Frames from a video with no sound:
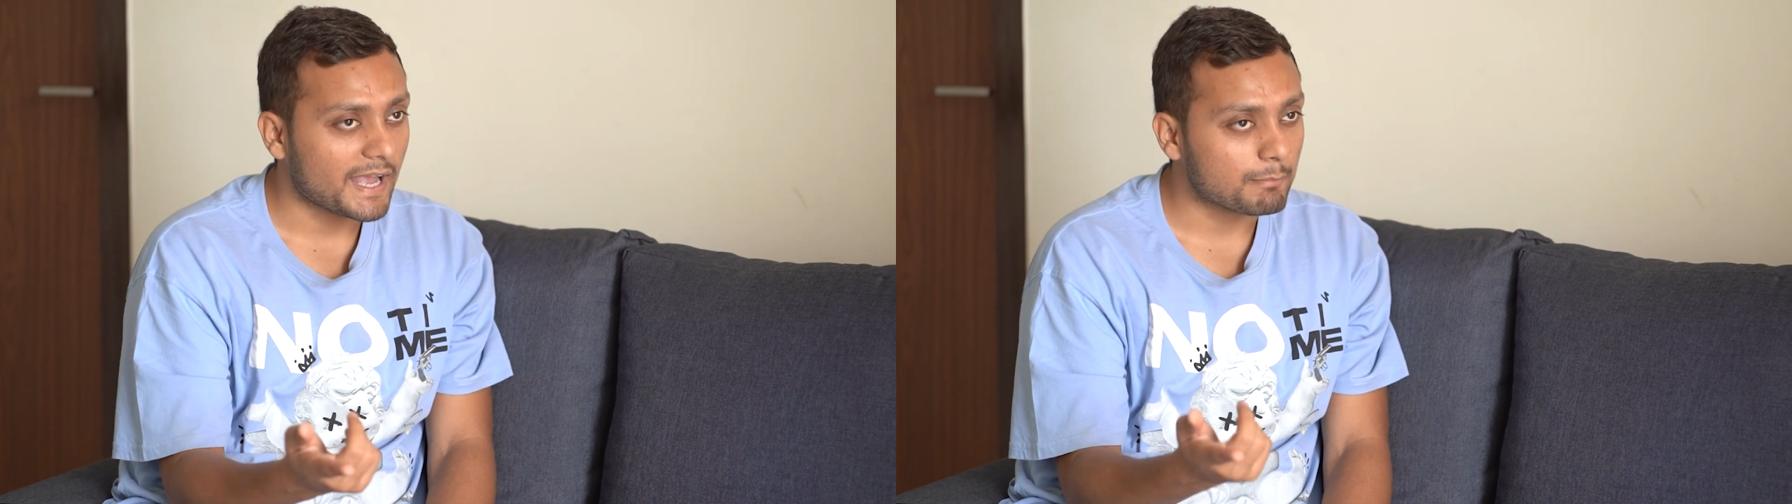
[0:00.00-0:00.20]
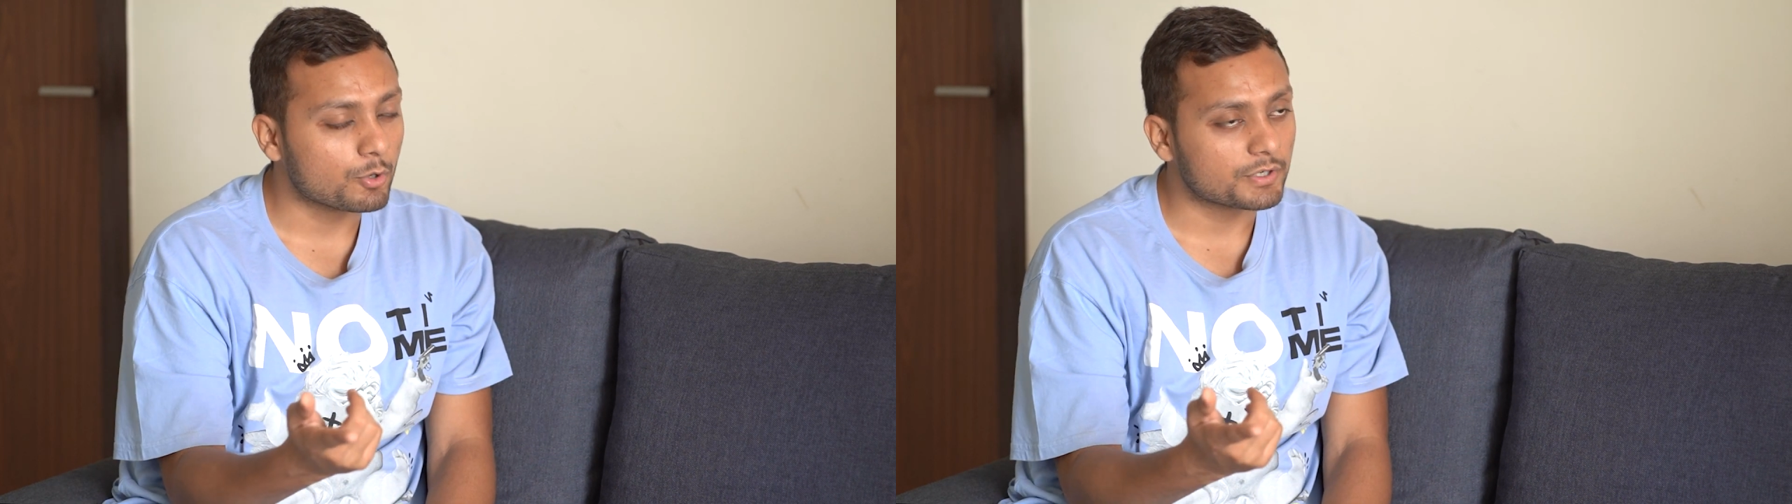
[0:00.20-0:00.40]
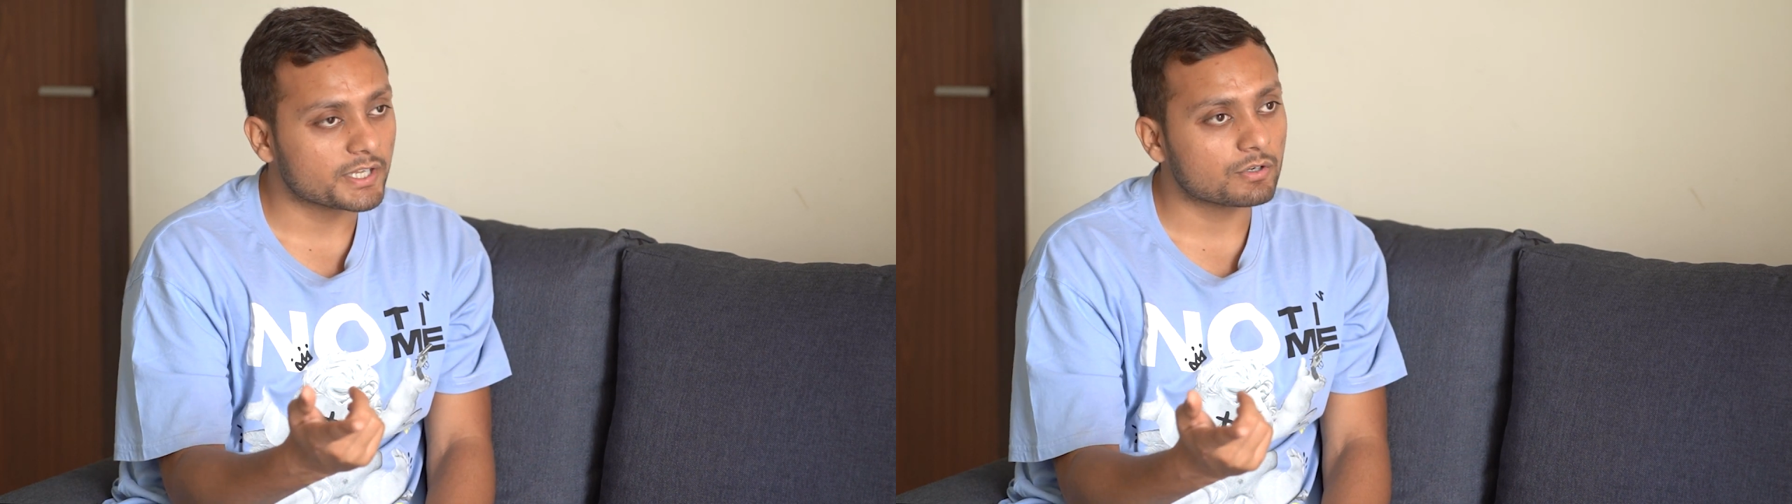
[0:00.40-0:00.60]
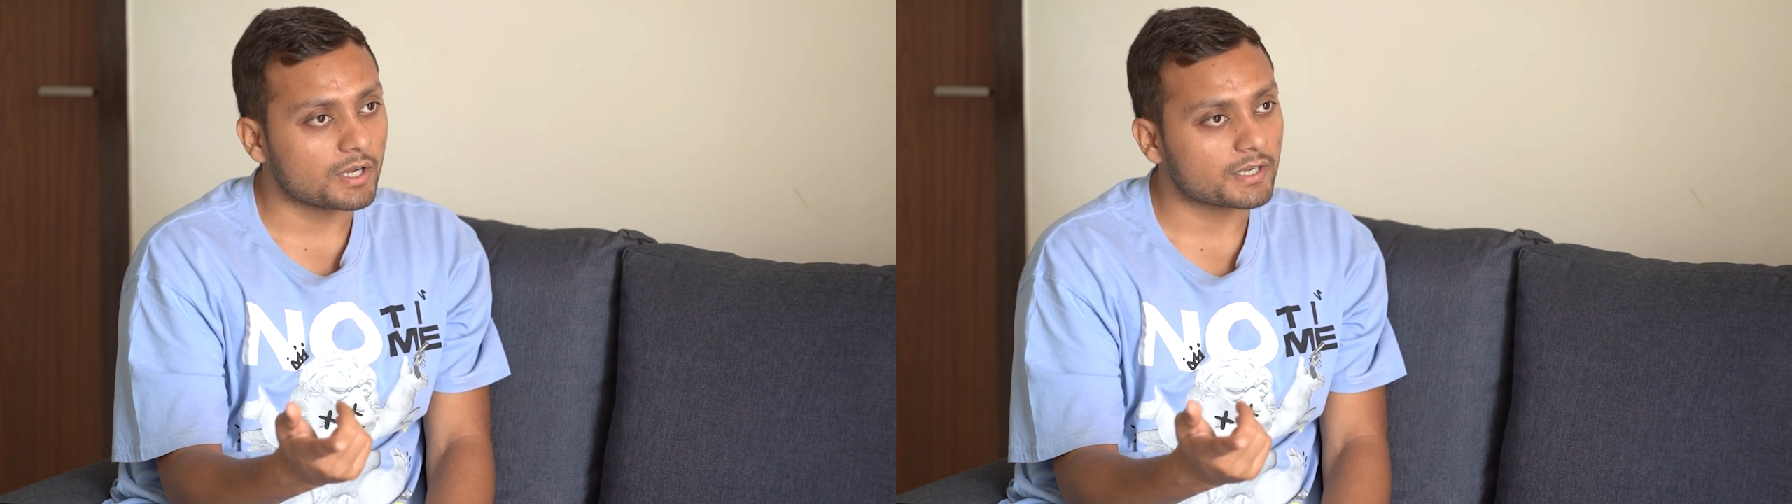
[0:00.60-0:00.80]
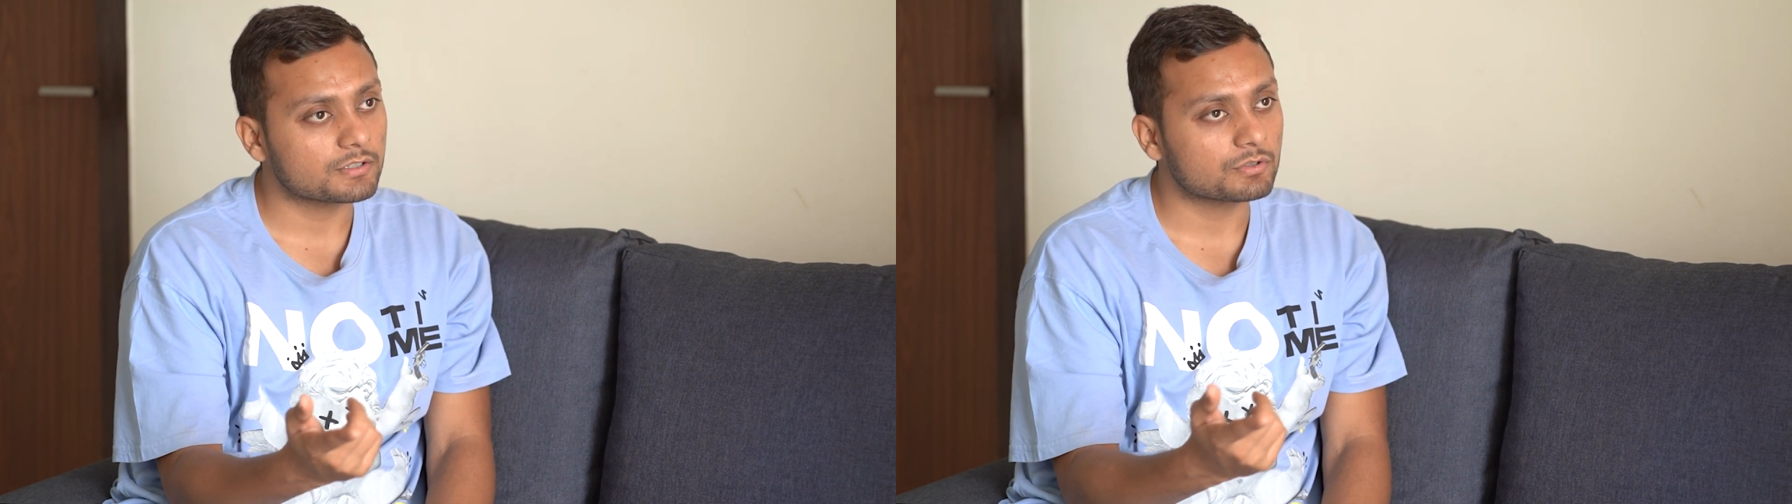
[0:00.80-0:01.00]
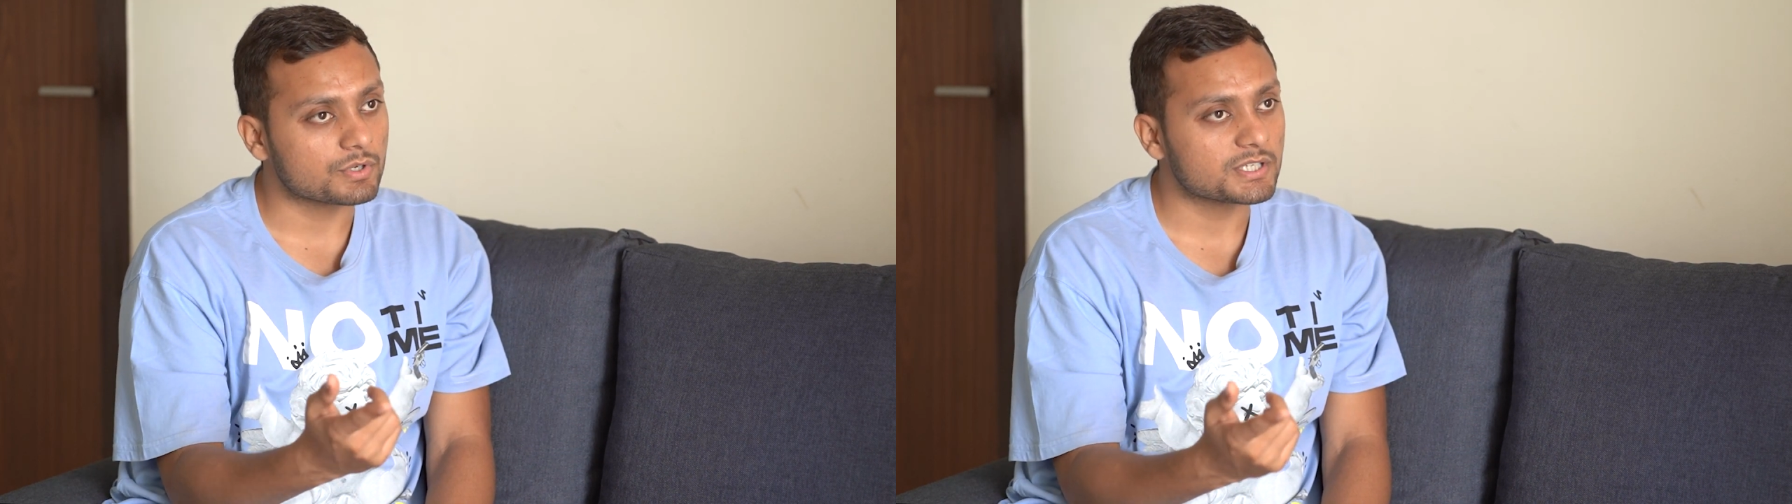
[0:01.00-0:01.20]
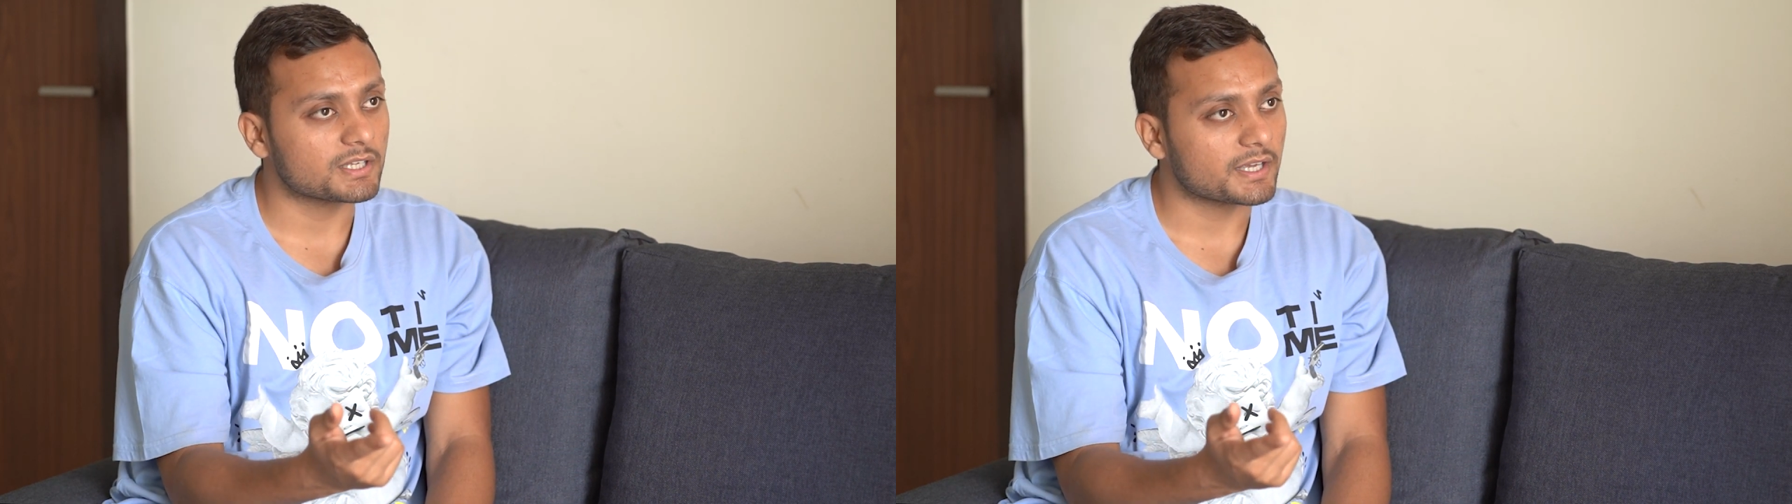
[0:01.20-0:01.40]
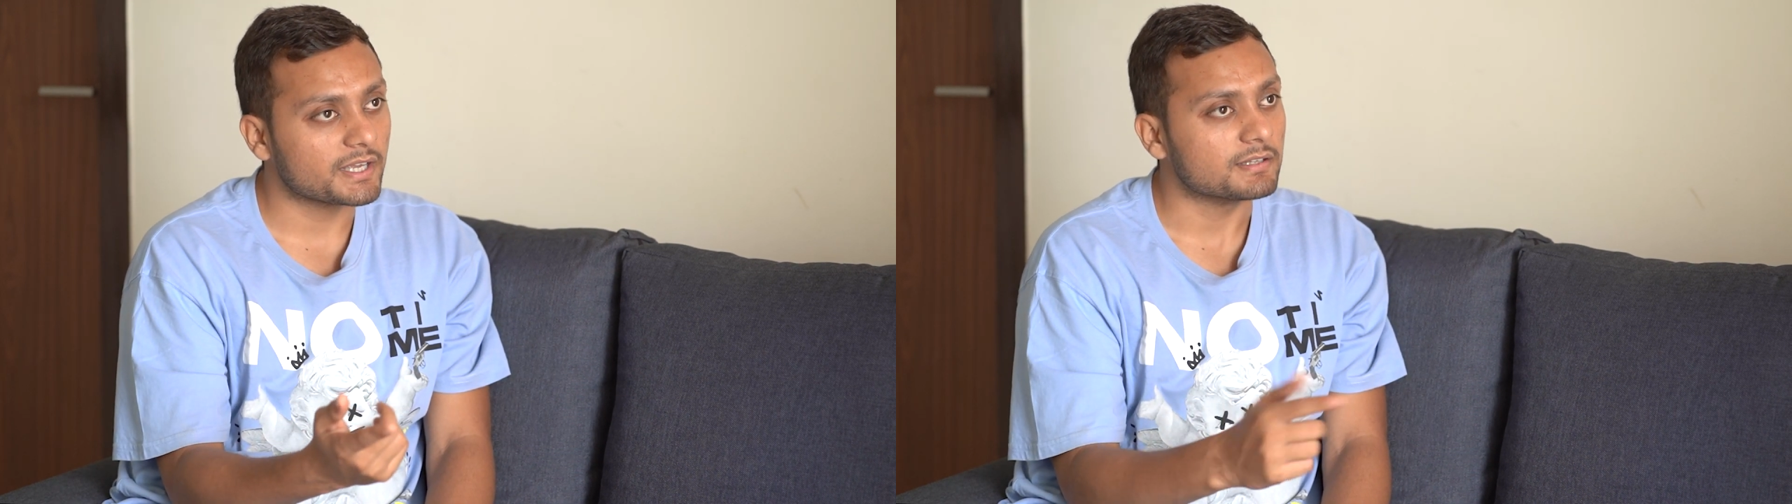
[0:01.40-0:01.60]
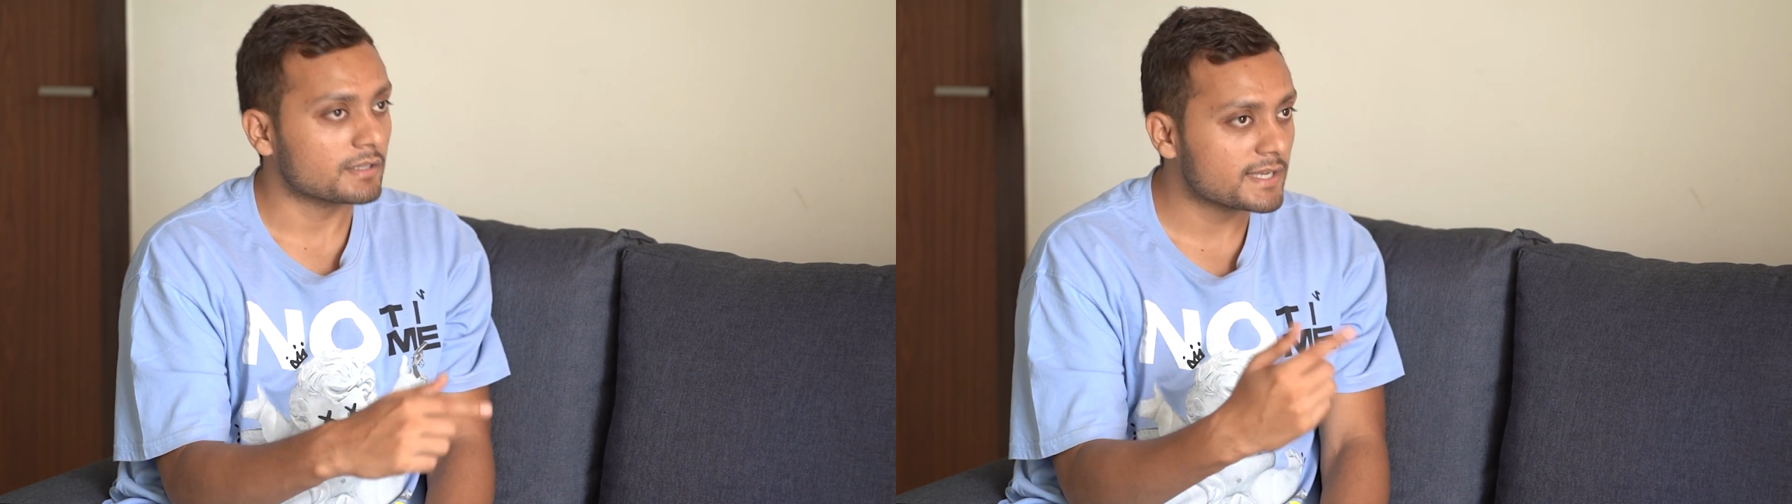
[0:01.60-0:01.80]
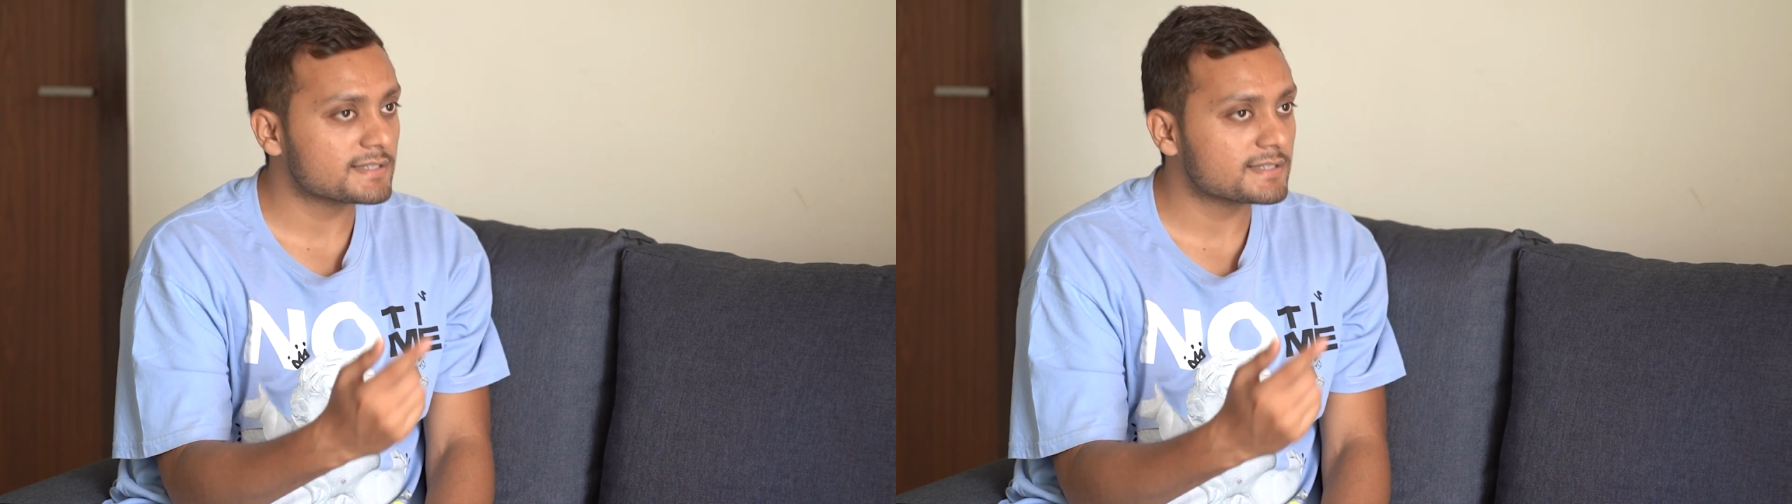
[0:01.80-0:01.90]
I'm quoting Toshan again.